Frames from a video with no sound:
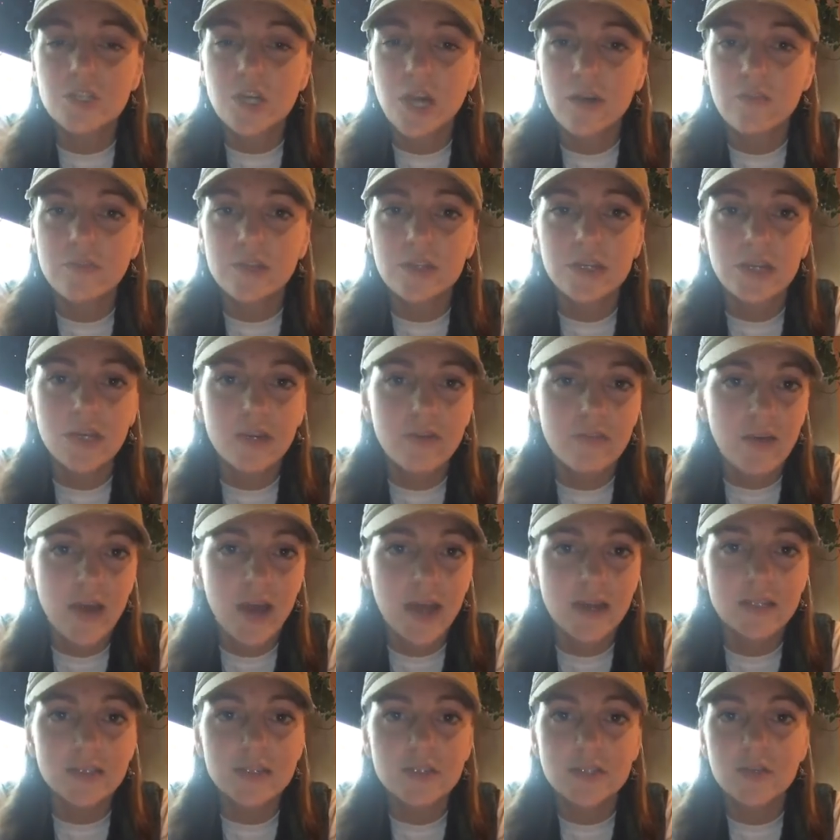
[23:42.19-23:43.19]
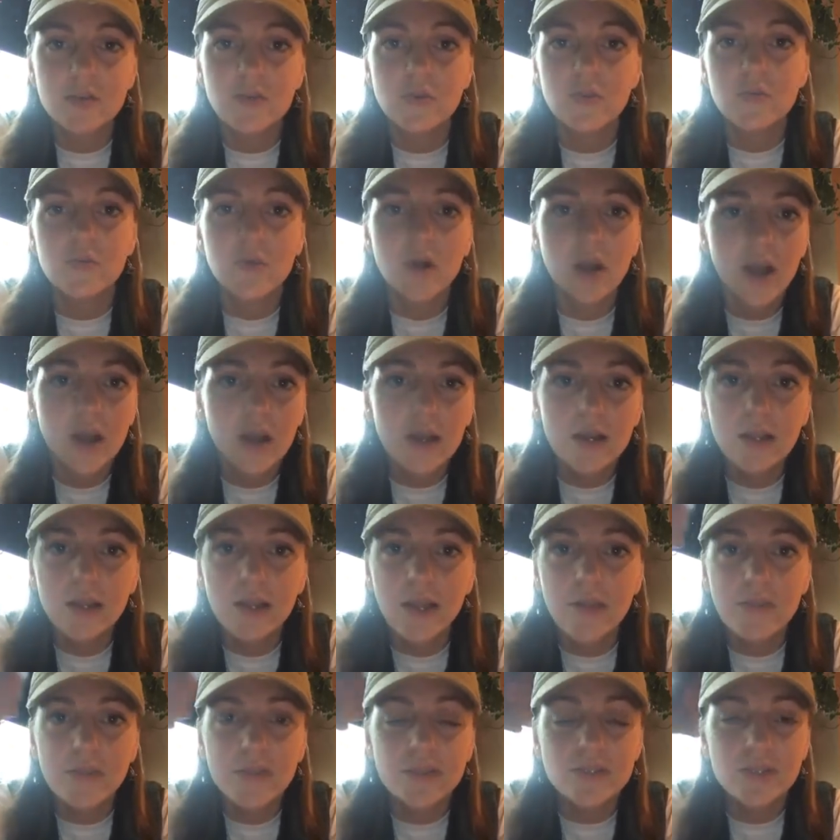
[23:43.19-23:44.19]
traveling to Nevada soon. We're not going to
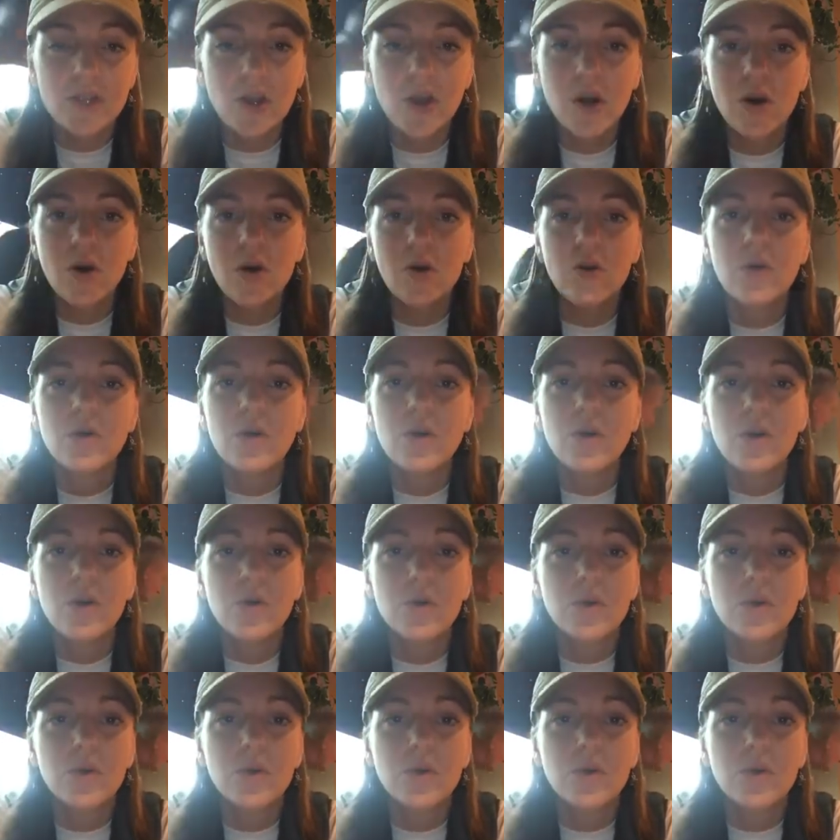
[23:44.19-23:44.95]
let this go.